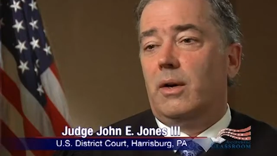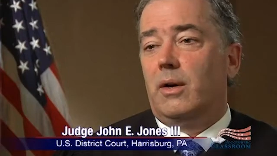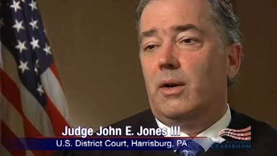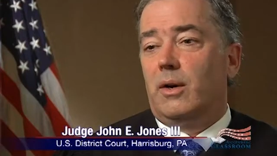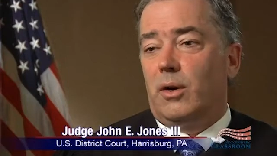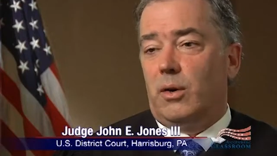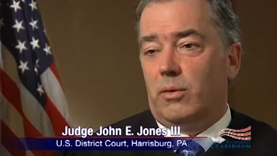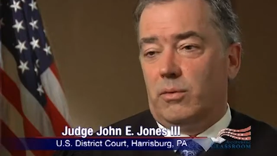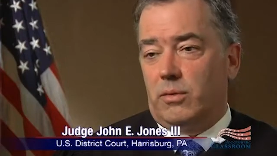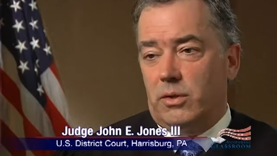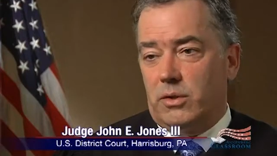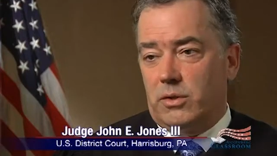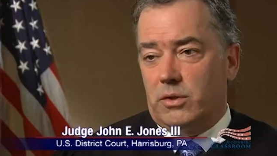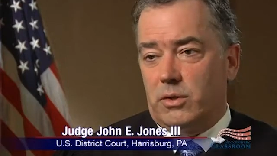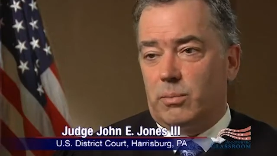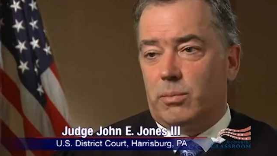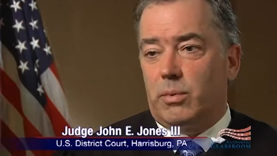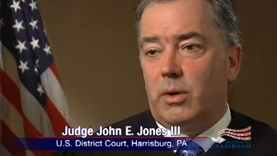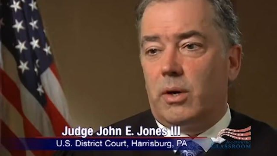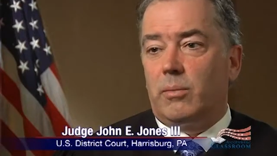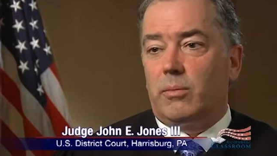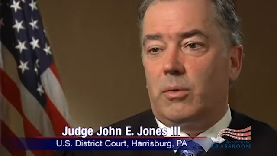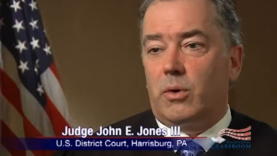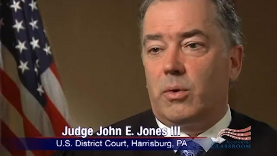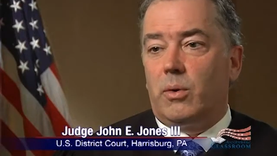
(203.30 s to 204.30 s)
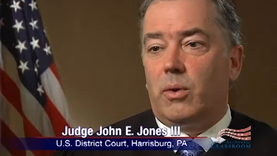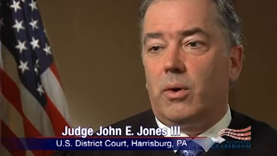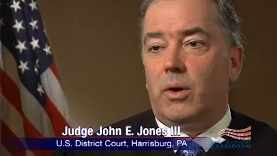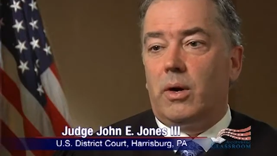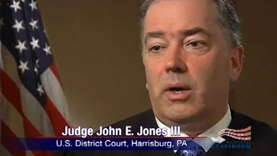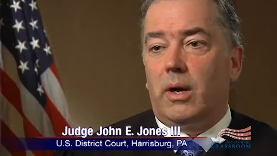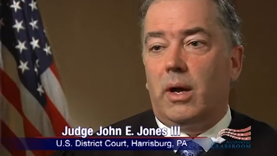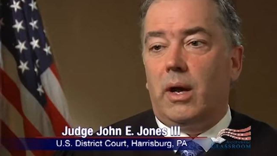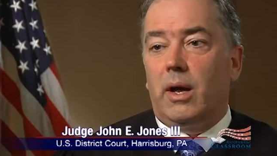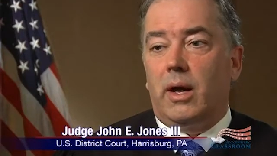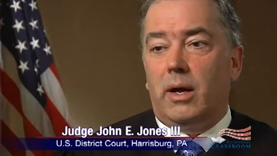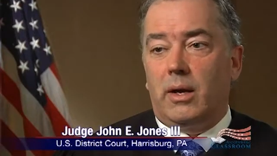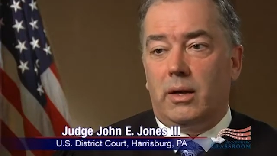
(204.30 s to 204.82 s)
over the Supreme
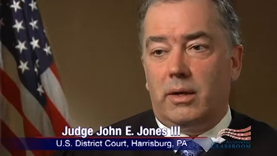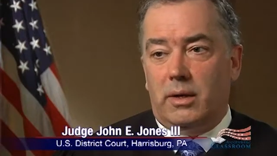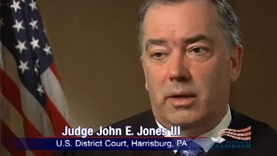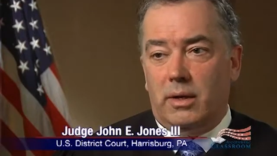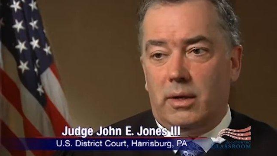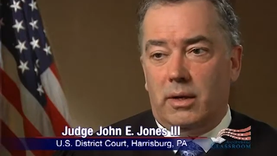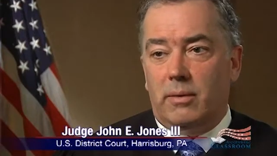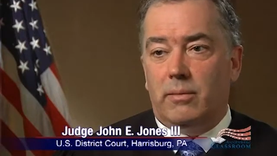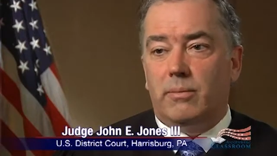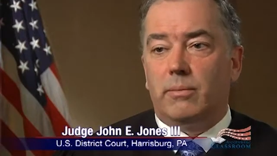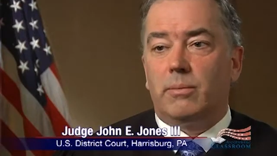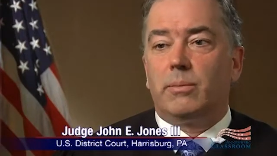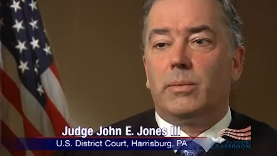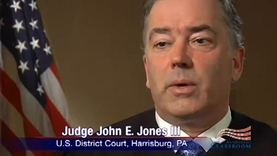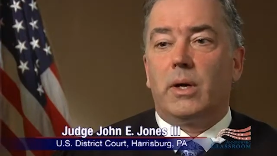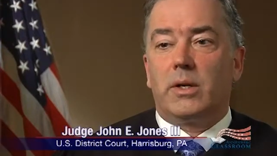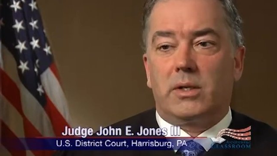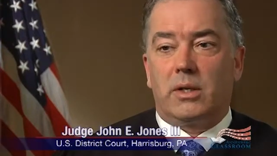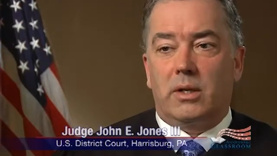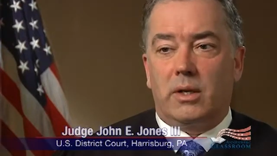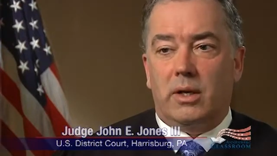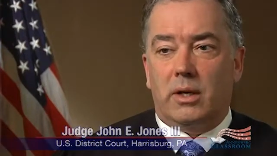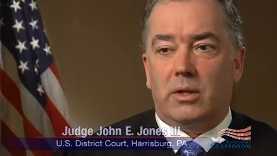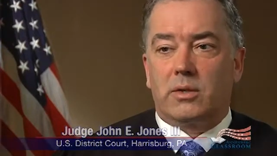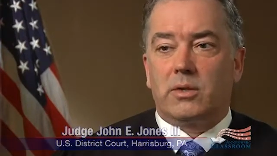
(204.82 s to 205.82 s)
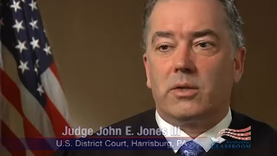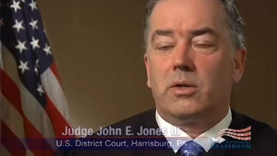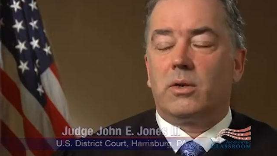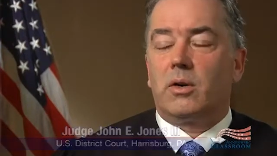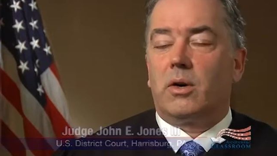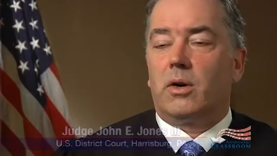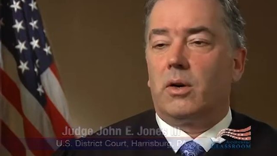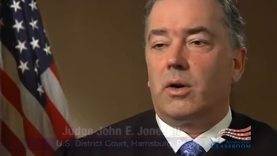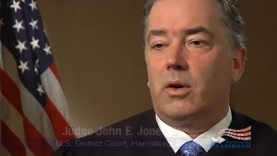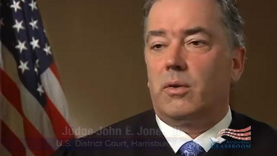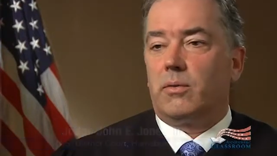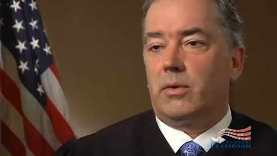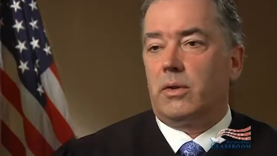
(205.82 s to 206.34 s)
Court, and President Nixon
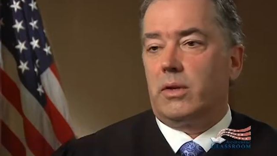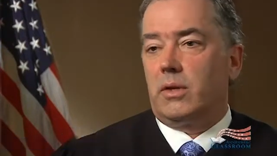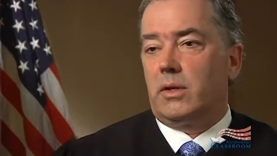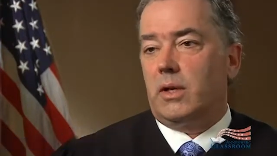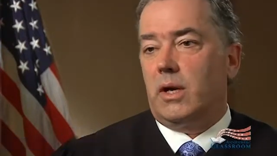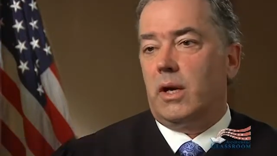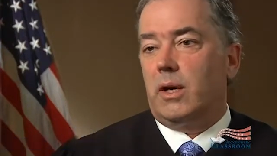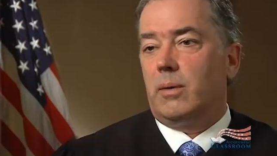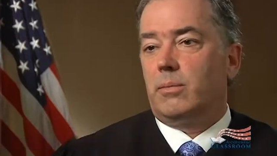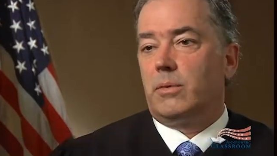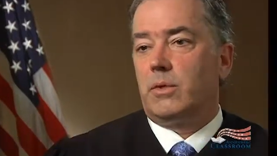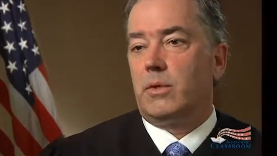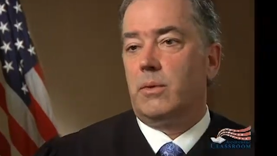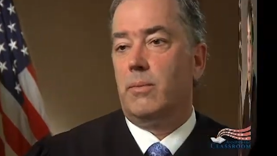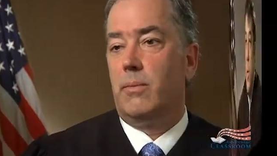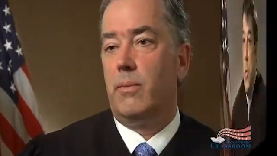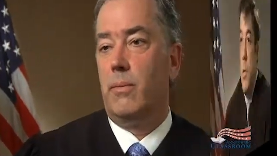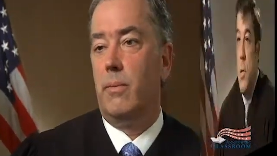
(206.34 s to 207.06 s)
turned over the tapes.